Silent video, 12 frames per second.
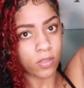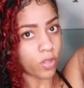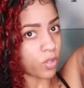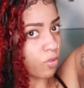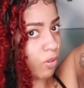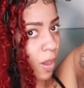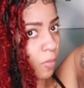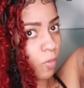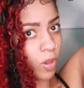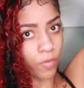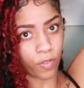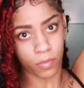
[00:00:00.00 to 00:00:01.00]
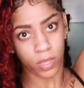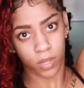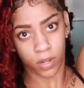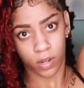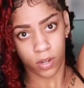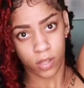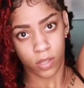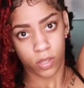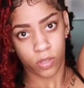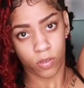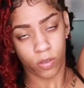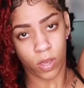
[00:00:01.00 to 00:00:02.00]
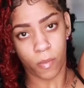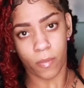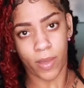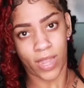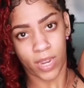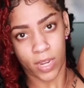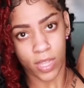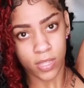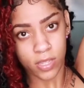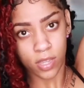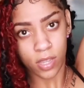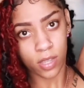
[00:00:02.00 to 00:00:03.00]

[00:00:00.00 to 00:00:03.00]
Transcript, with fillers: So you grab one from here, you combine it